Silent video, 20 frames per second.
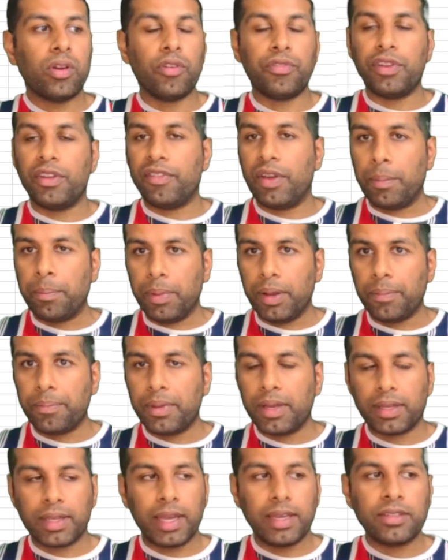November.
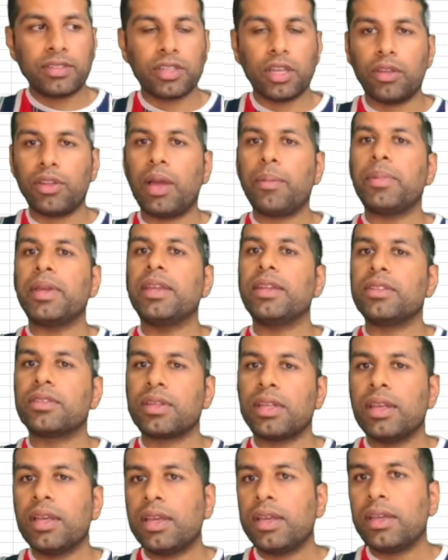Okay, so that means,
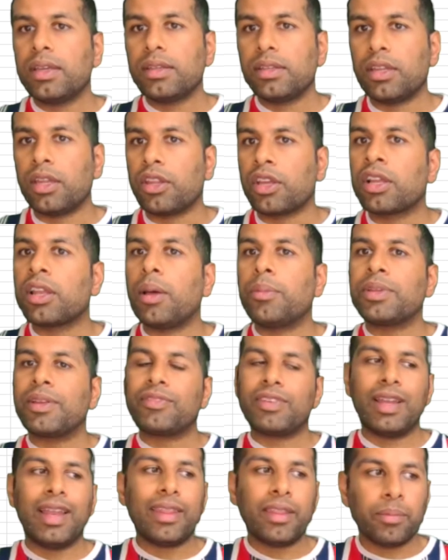you know, the clubs have
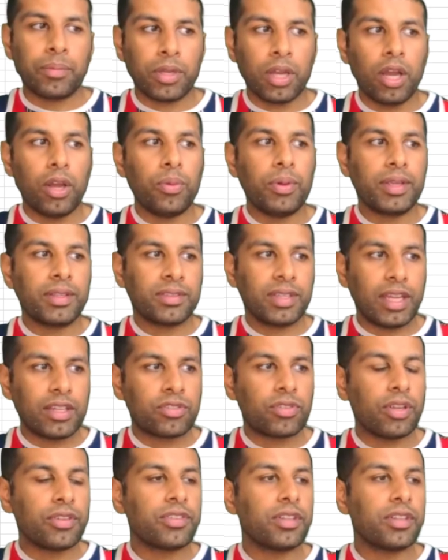to let them go, etc.